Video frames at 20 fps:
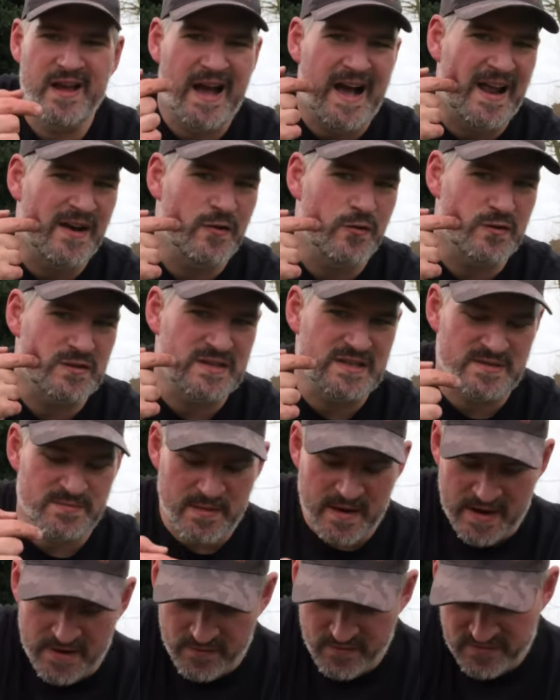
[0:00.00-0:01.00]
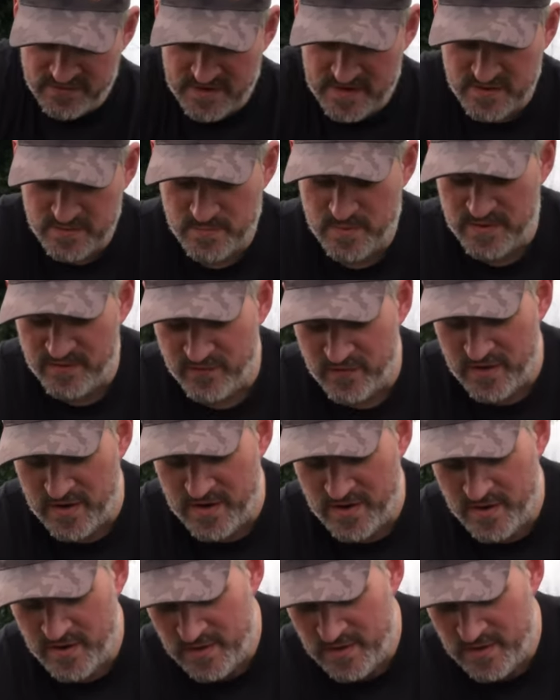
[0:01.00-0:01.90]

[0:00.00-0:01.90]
and hooked its mouth. So a bit of a